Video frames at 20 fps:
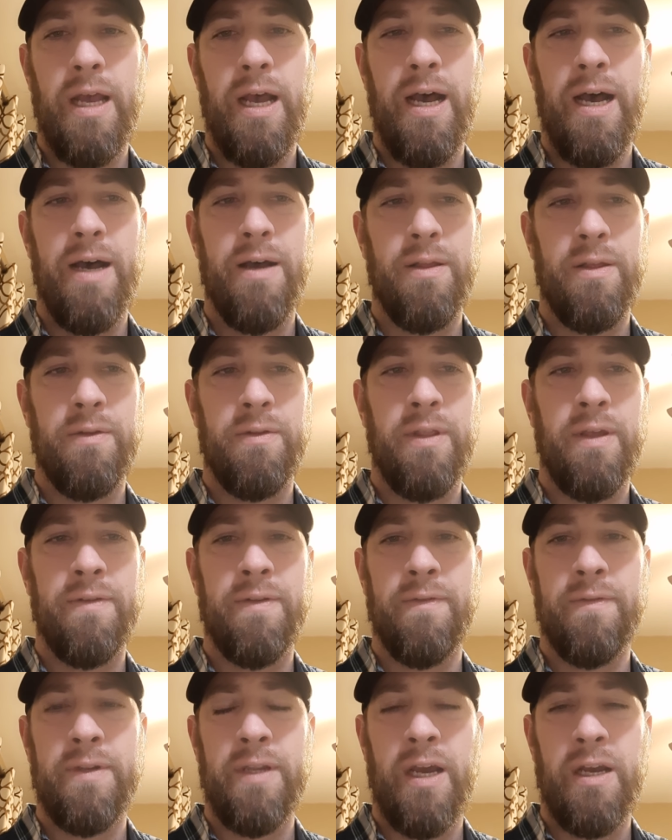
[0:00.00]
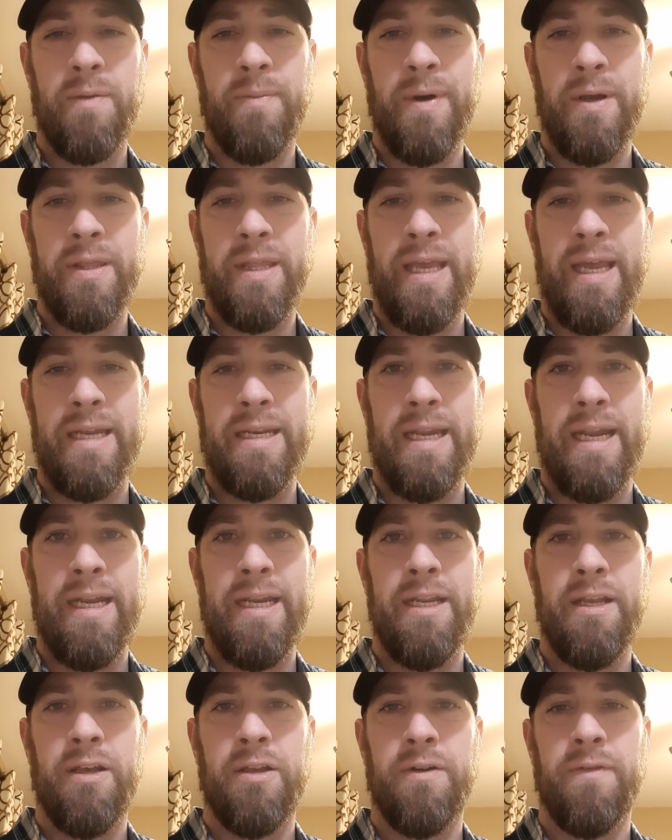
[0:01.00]
I'd love to talk about that in
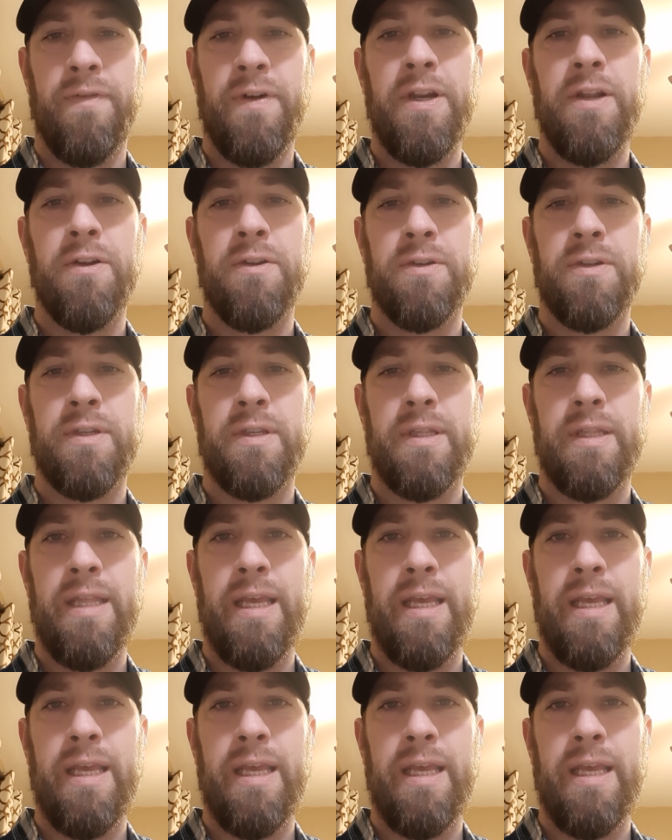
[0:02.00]
any other videos